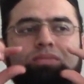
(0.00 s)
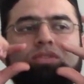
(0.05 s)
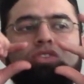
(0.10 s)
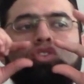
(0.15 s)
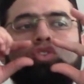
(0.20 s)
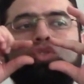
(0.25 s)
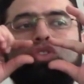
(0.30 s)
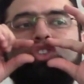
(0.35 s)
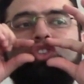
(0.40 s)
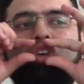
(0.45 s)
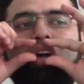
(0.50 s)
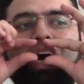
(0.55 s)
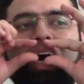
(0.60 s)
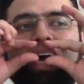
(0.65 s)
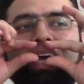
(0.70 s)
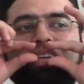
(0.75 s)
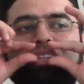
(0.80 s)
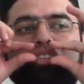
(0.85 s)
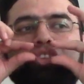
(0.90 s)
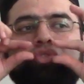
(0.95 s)
You
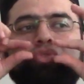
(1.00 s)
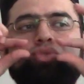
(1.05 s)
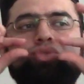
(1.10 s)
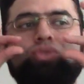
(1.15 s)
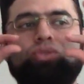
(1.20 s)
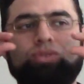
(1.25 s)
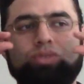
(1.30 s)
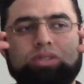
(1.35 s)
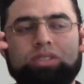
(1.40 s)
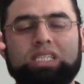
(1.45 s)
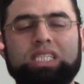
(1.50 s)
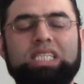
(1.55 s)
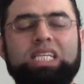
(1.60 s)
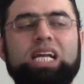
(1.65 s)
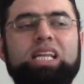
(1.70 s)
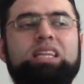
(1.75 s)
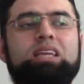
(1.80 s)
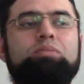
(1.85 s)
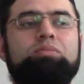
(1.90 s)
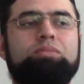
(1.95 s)
try to
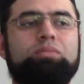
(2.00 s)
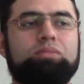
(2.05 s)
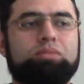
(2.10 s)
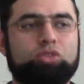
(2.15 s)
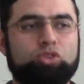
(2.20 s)
tell them